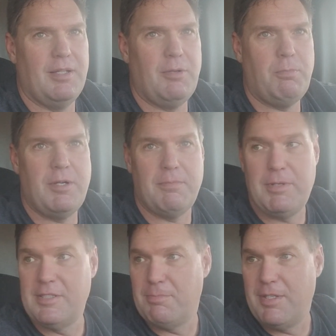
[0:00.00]
bit of
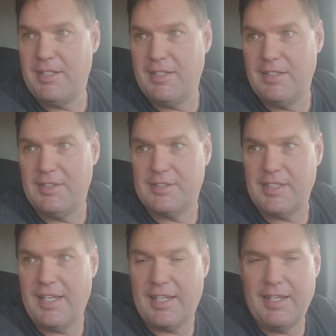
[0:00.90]
piece of me is
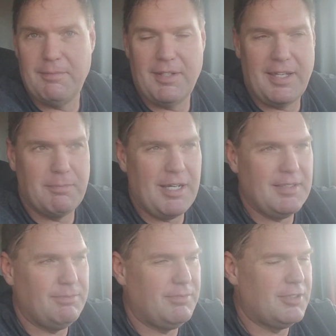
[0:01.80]
hey,
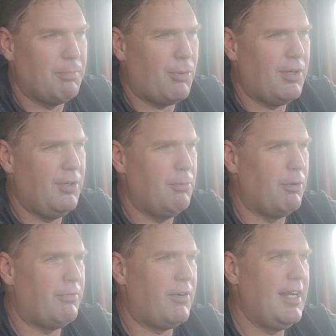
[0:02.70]
by supporting
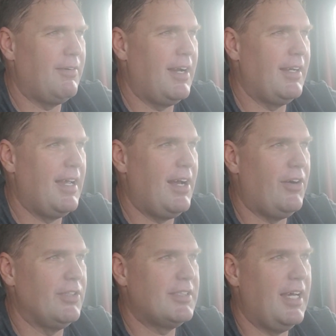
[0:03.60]
Uber Freight right
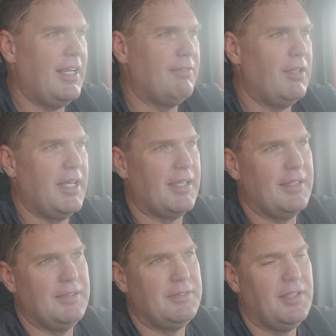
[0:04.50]
now, it's kind of
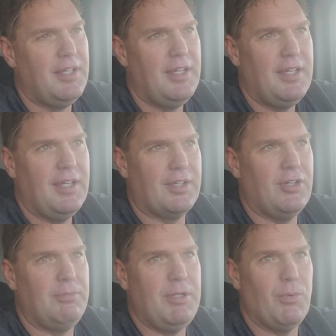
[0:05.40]
it
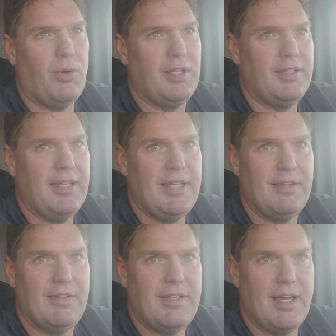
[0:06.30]
could be one day
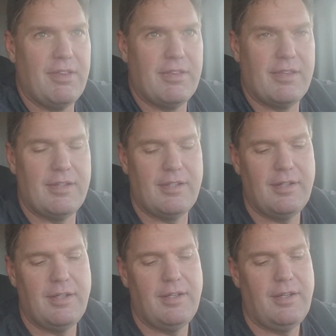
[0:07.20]
the death
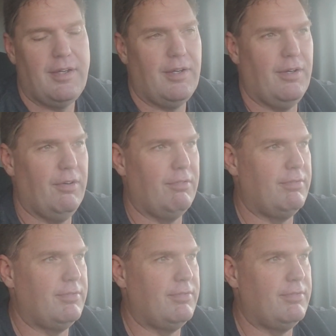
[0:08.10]
of